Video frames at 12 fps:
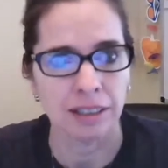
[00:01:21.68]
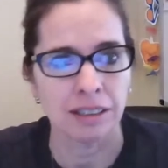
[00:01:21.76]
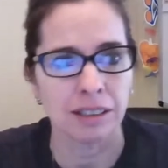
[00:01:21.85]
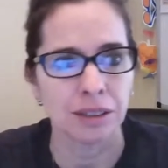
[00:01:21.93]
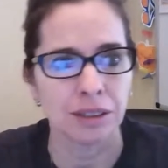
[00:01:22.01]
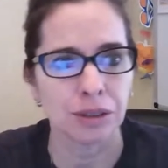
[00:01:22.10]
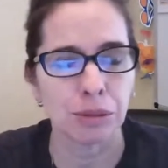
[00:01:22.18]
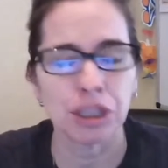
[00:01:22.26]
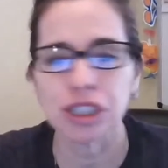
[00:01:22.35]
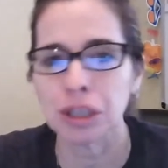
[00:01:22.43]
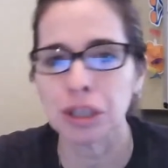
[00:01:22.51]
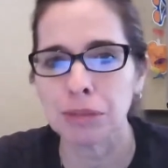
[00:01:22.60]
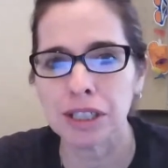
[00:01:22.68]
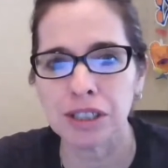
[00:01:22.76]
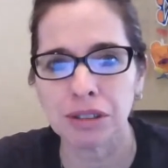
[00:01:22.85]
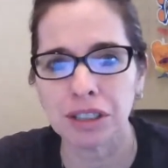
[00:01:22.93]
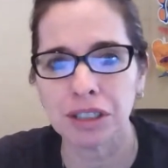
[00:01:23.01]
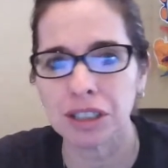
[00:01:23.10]
So I'm going to share my screen
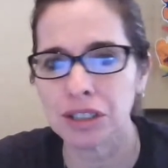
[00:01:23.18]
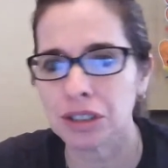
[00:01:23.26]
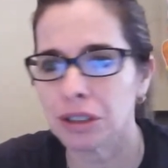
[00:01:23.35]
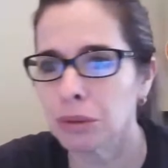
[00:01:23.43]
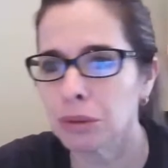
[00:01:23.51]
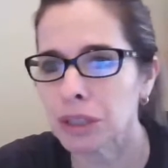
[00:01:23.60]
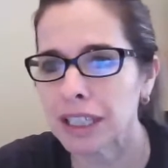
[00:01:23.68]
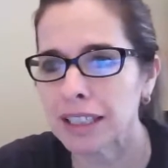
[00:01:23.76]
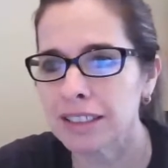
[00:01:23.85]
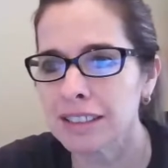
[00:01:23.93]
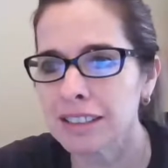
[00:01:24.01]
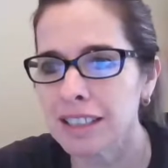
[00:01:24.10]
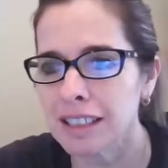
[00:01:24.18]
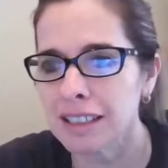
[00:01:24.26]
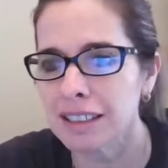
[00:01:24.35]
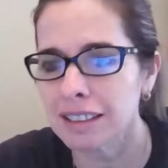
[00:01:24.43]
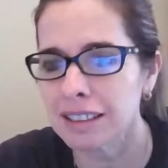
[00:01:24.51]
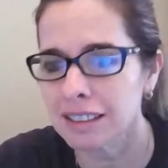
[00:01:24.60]
and show you what that looks like
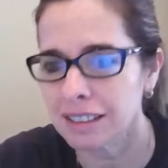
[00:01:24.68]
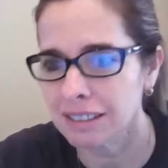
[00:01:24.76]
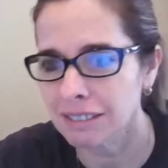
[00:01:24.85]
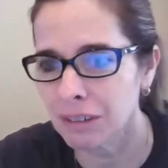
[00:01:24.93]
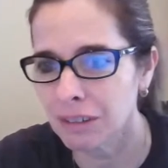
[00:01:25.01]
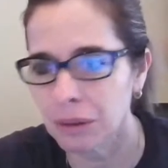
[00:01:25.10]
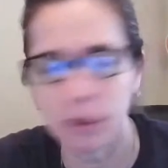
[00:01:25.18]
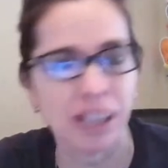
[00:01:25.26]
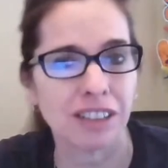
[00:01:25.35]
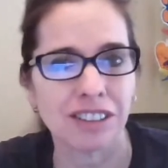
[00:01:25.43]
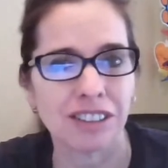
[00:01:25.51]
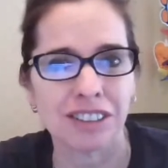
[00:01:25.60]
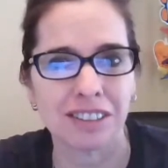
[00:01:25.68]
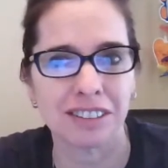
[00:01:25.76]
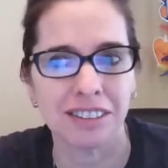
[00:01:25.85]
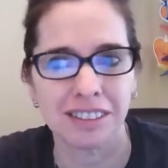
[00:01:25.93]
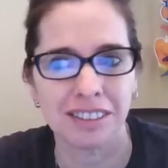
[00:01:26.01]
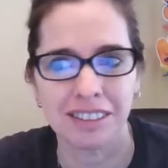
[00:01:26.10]
while we wait on our
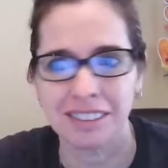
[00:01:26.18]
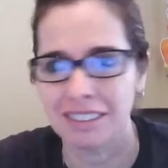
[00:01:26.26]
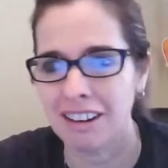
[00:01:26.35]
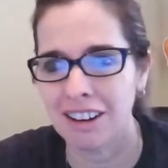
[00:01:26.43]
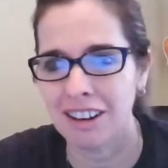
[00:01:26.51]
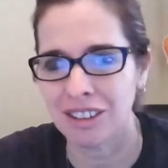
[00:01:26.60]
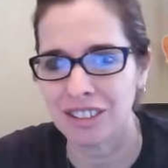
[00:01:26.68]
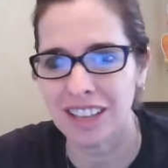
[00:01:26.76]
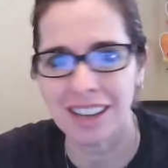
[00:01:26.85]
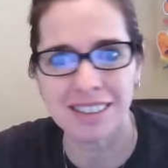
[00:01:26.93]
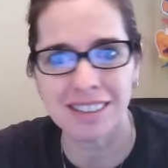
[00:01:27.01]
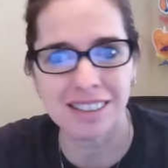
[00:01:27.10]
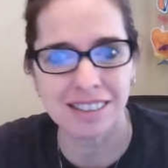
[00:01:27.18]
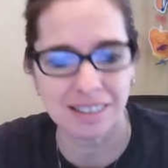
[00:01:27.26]
honored guest.